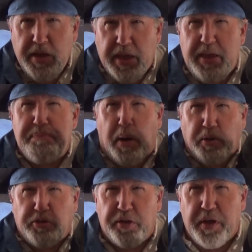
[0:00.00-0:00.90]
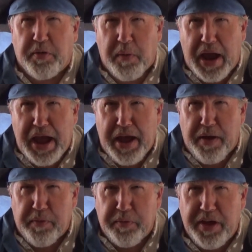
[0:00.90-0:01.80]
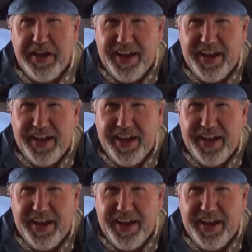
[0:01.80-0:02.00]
He burnt to the ground.